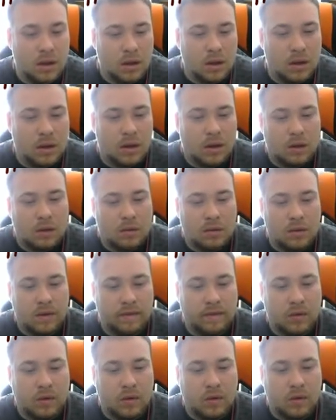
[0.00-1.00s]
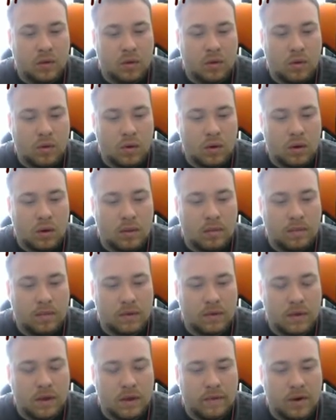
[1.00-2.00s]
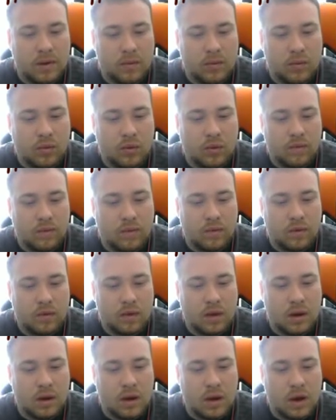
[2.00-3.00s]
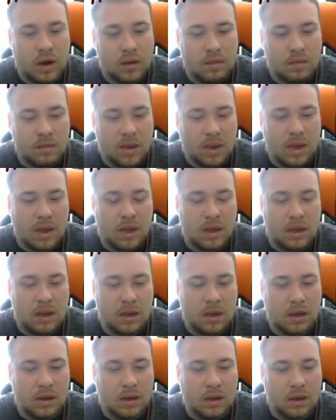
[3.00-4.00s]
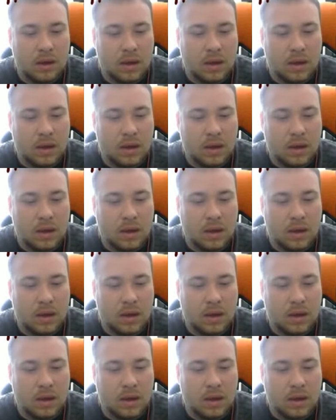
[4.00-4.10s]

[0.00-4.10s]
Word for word: It was even the corpse. Do you have any proof? It's the nutmeg.